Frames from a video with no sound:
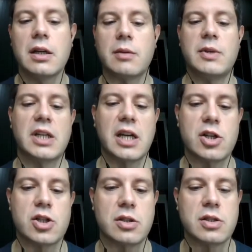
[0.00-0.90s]

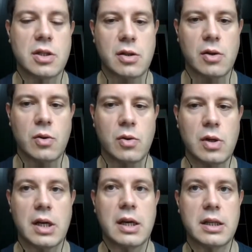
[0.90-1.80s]
communication. So
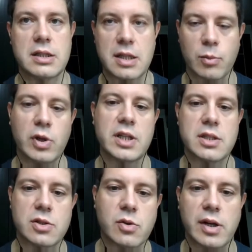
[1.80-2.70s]
uh, in some ways,
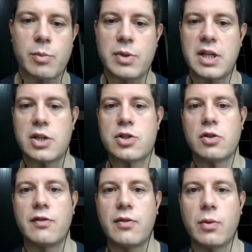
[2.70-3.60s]
there's greater
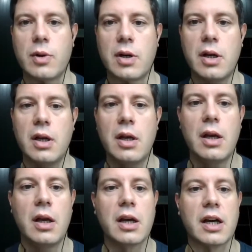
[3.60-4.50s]
potential for
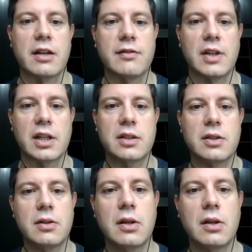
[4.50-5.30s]
conflict.